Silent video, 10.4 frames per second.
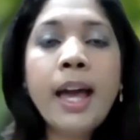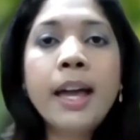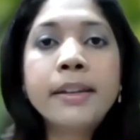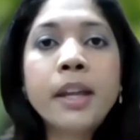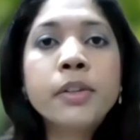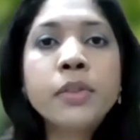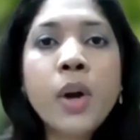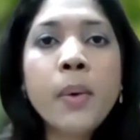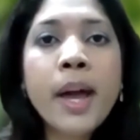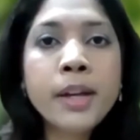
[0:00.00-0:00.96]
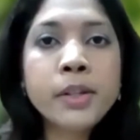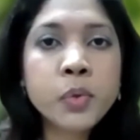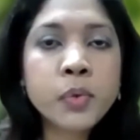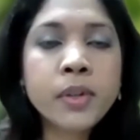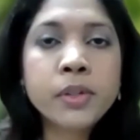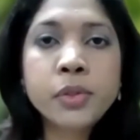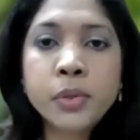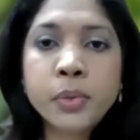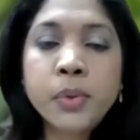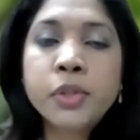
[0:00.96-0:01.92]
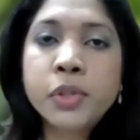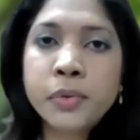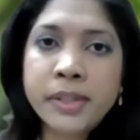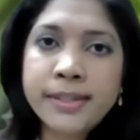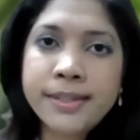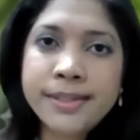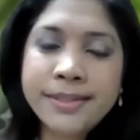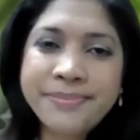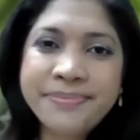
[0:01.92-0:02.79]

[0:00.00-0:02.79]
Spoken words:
And I now hand over to Cherise.